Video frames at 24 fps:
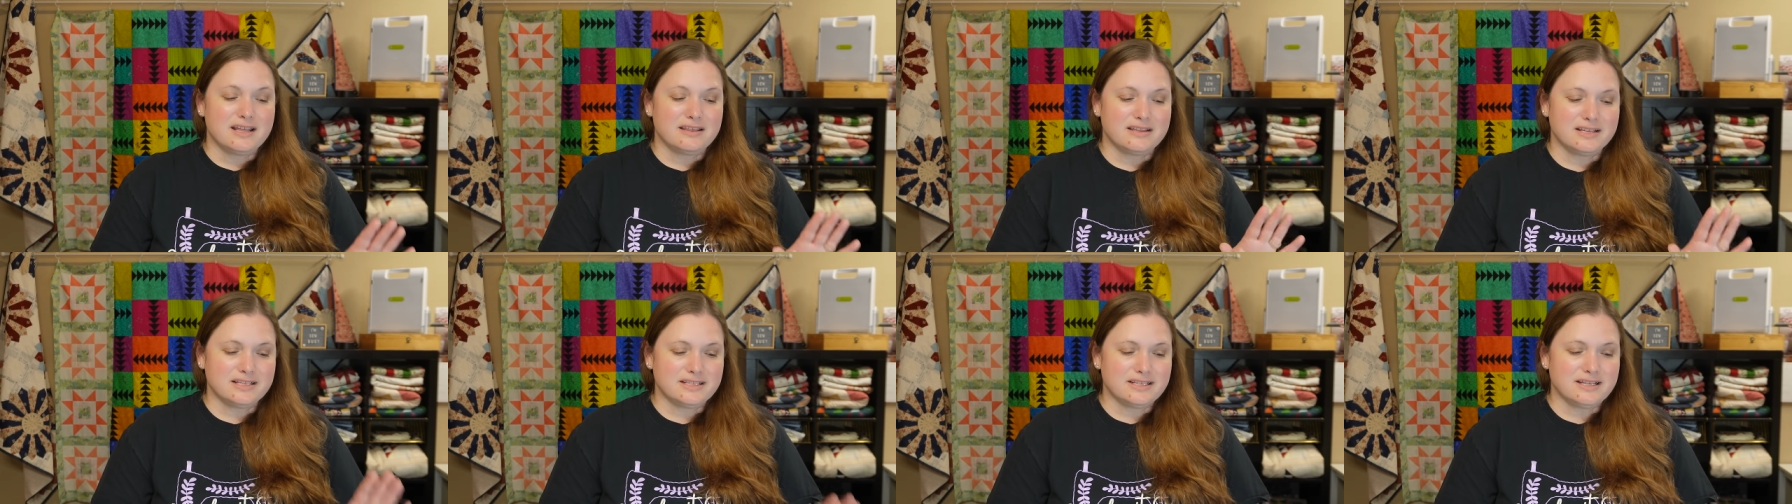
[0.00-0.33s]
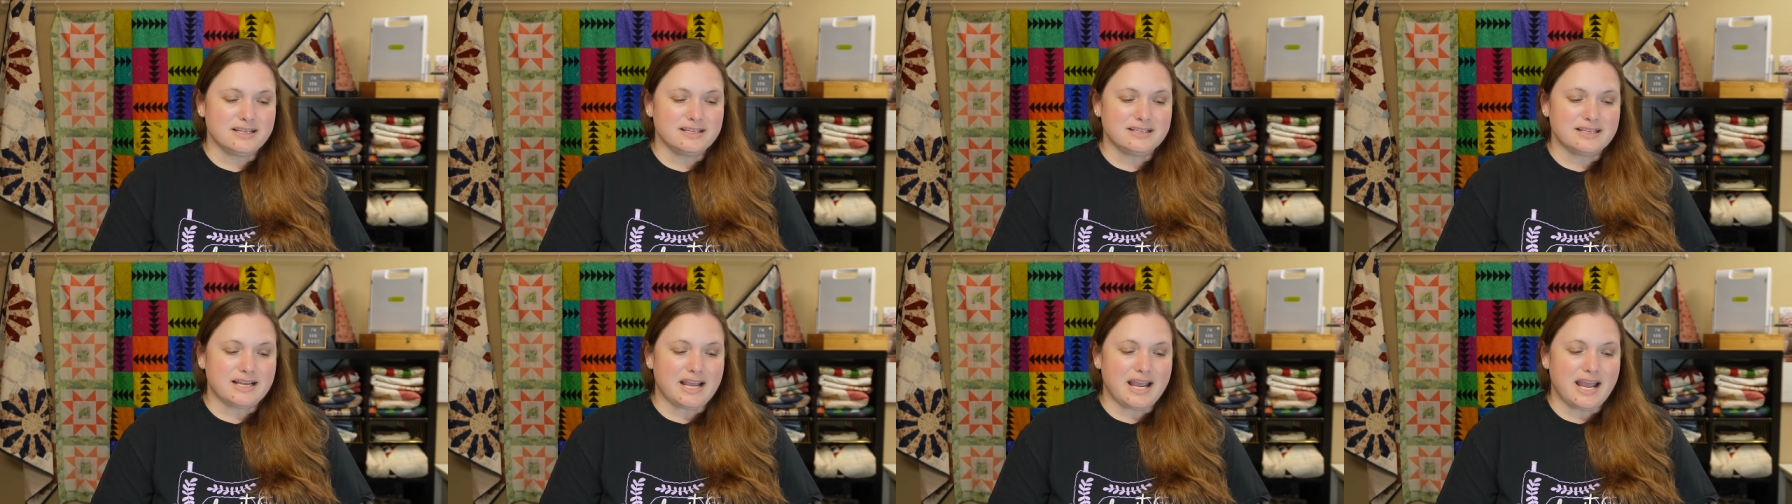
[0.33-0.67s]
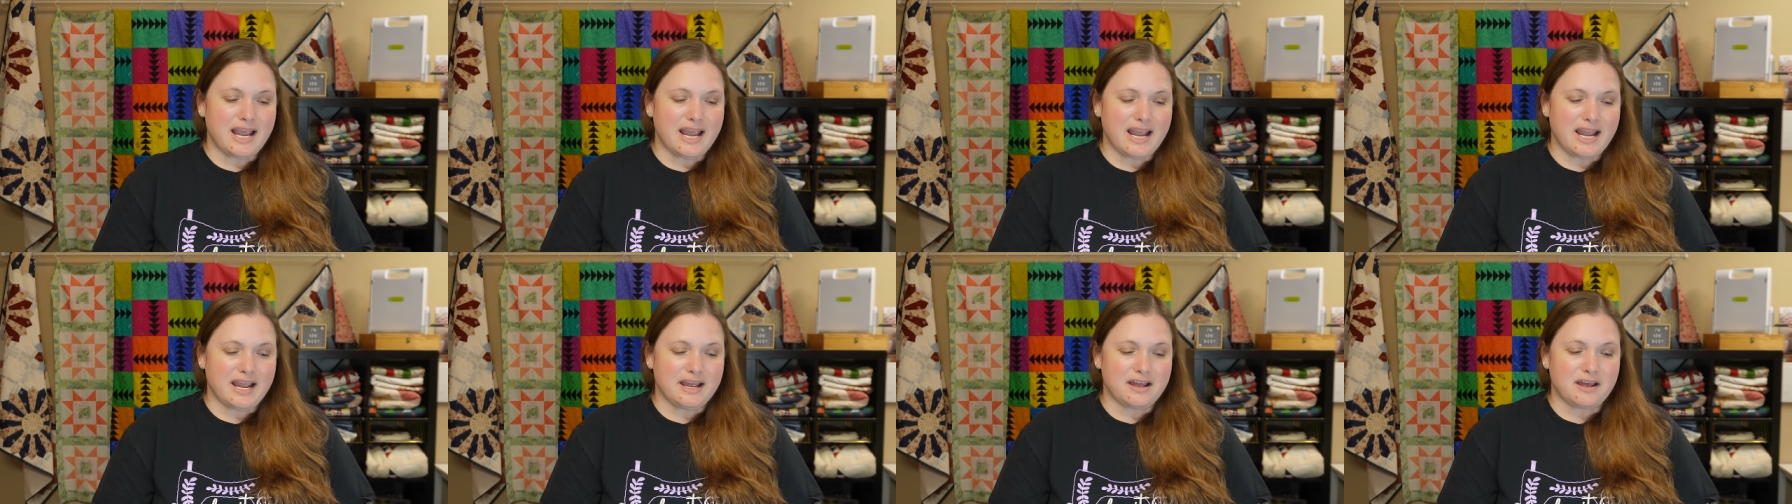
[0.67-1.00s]
This is
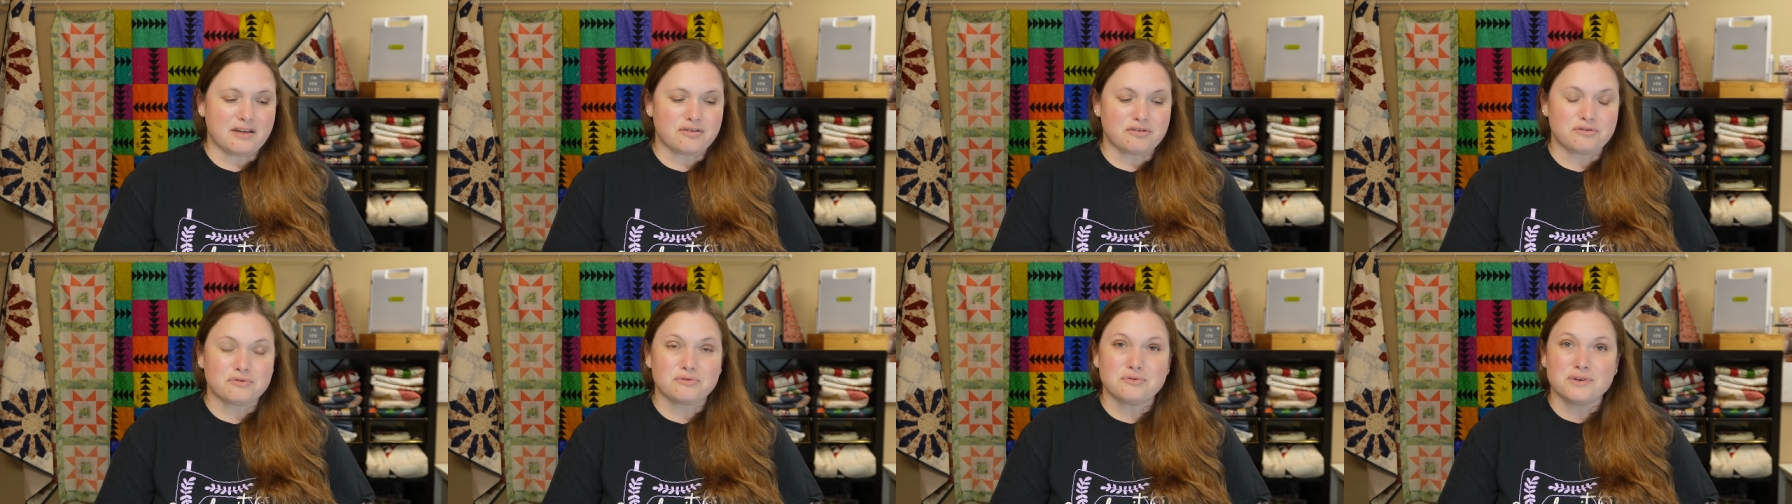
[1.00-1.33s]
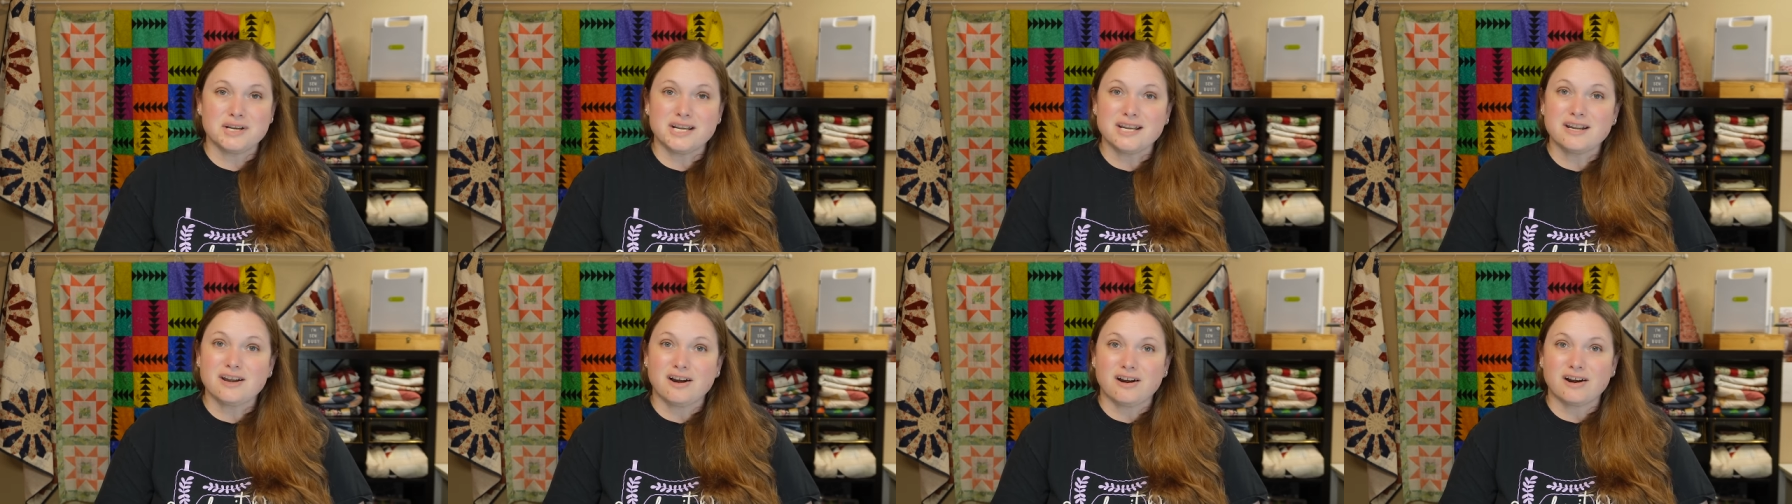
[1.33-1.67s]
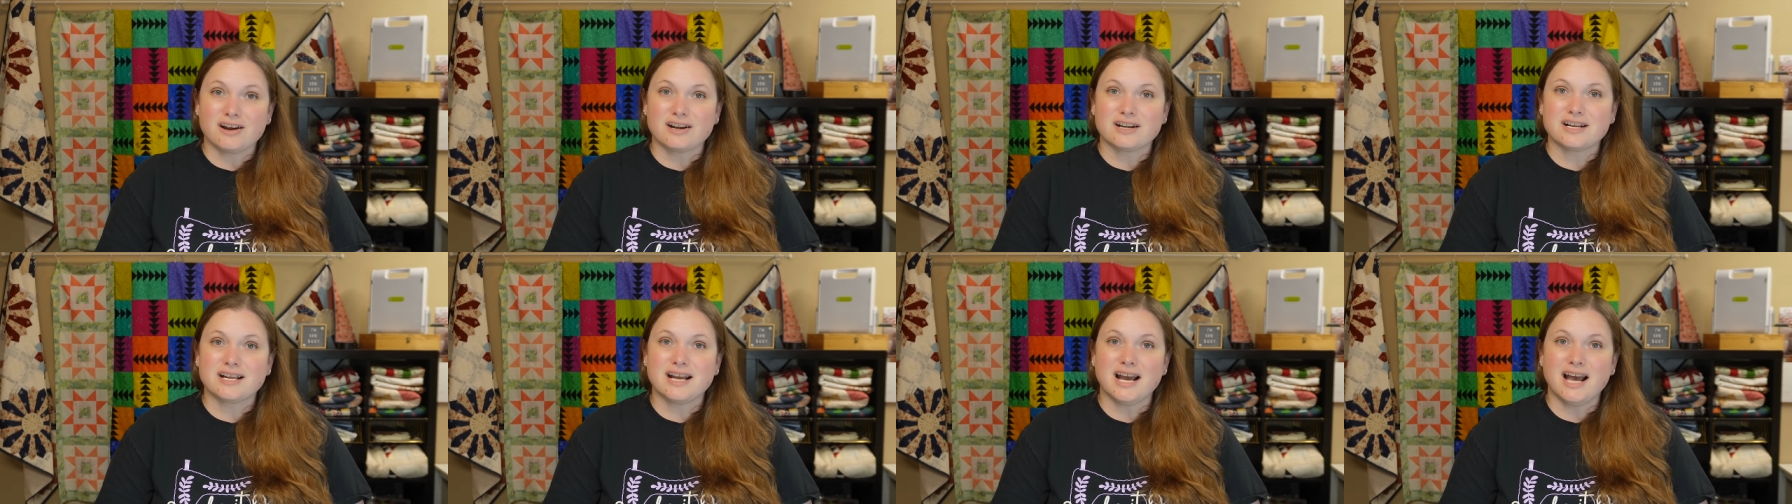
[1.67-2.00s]
a three
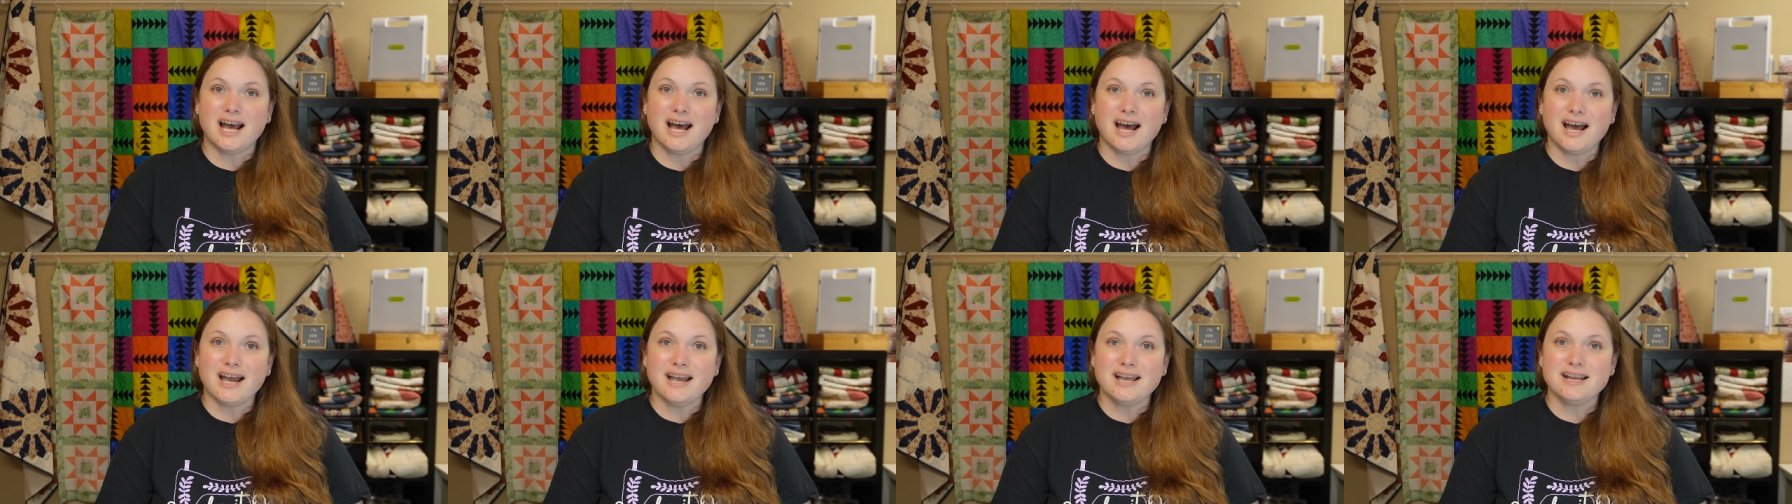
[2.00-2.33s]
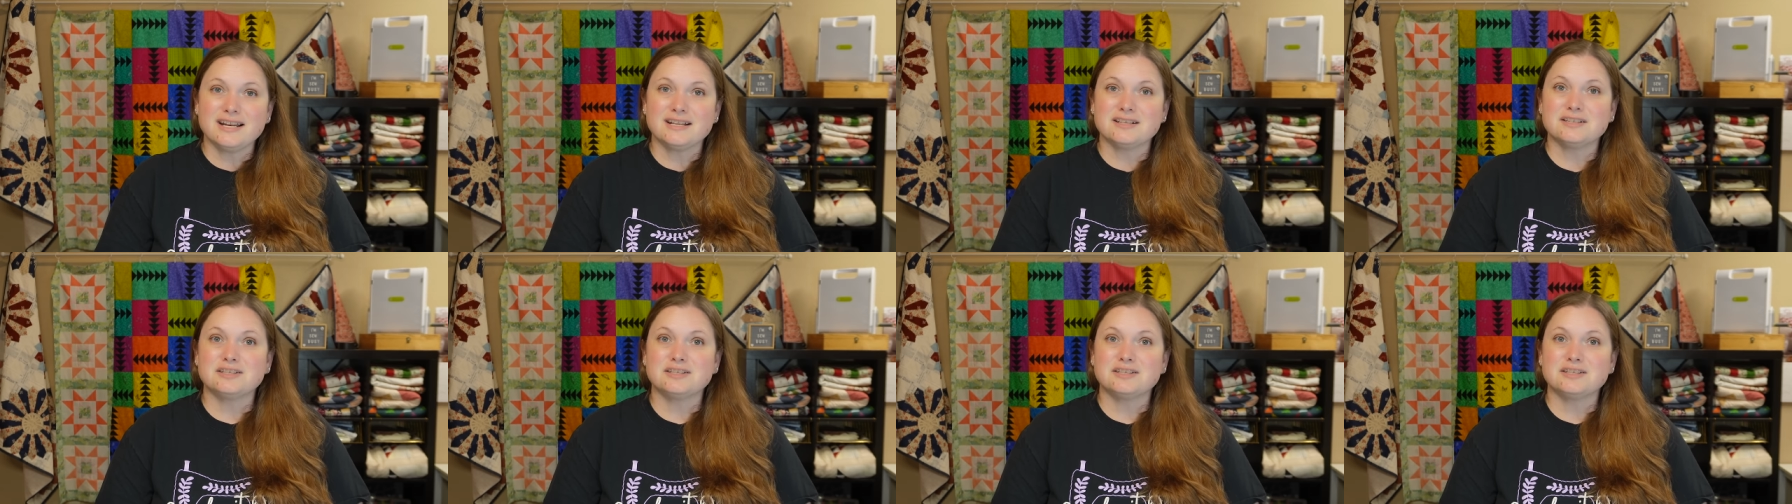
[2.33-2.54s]
yard cut,